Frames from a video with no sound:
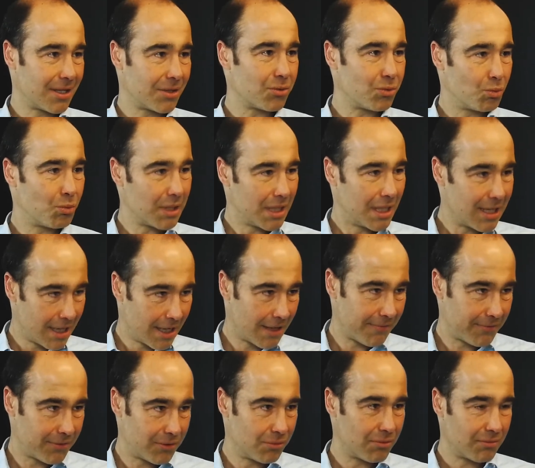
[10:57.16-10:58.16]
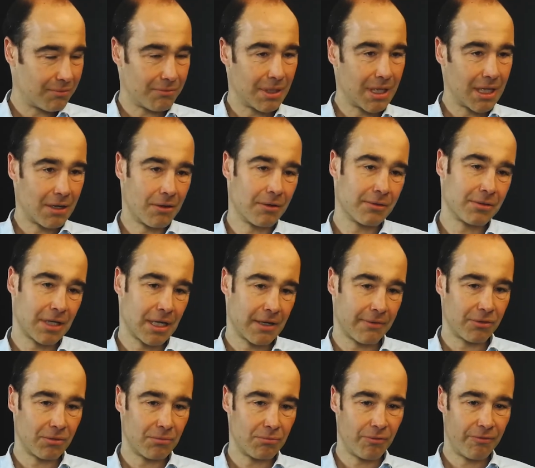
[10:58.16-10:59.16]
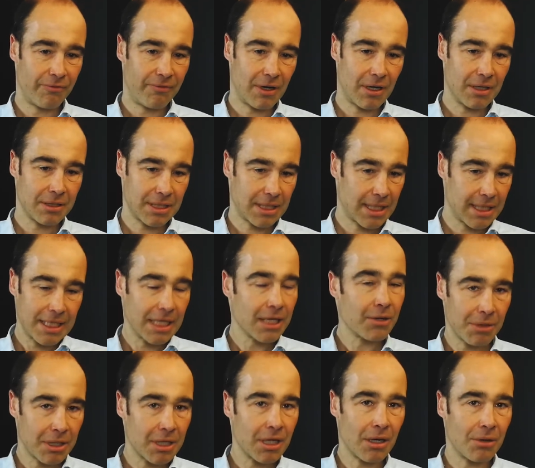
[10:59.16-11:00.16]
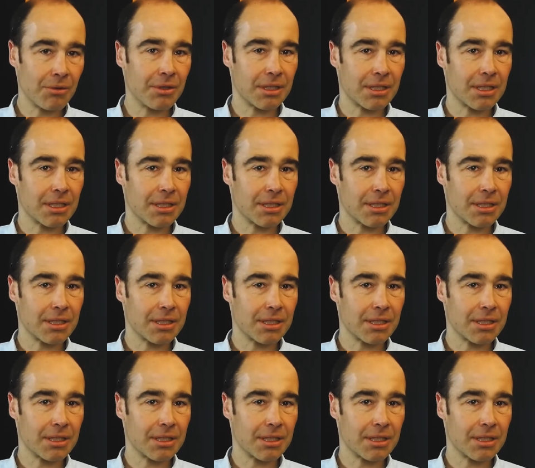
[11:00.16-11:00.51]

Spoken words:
And we have to. We also have to move fast. And I think we're now in